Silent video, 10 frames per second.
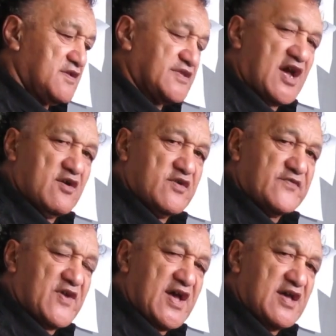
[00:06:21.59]
Nga Hau E
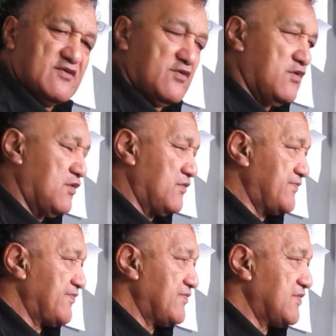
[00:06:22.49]
Whā or
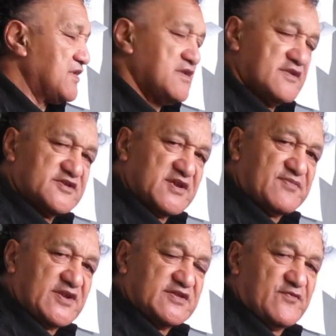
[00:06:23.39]

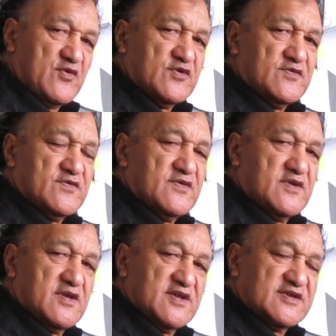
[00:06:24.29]
simply the four
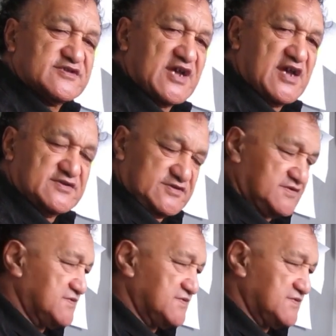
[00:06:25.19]
stars